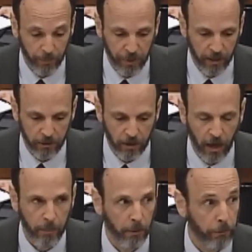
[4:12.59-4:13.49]
in a
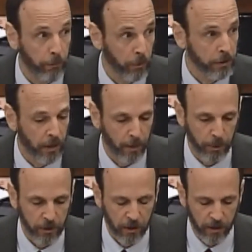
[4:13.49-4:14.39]
time of fierce
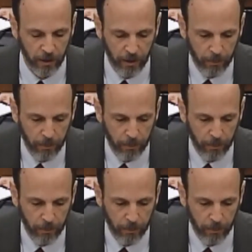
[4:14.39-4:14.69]
competition.